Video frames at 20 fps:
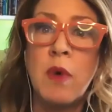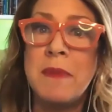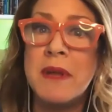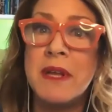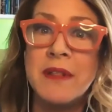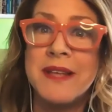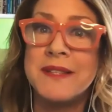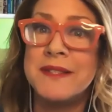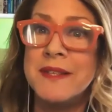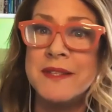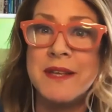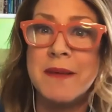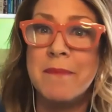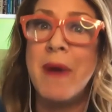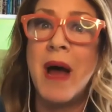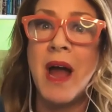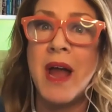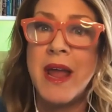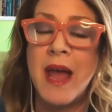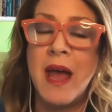lessons at
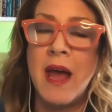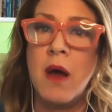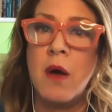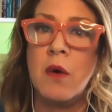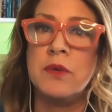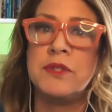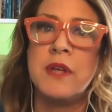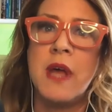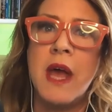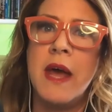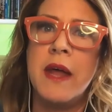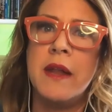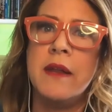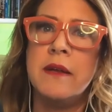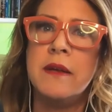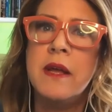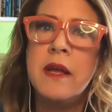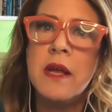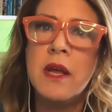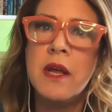my house
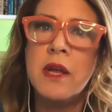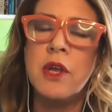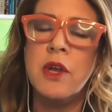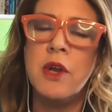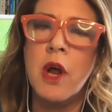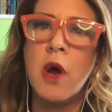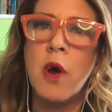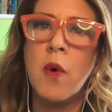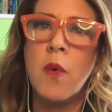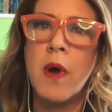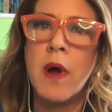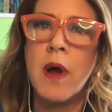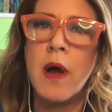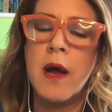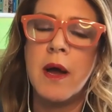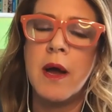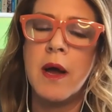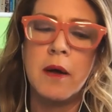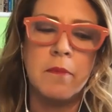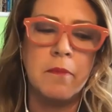and right. you know
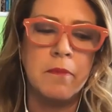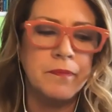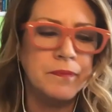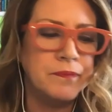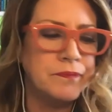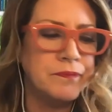um,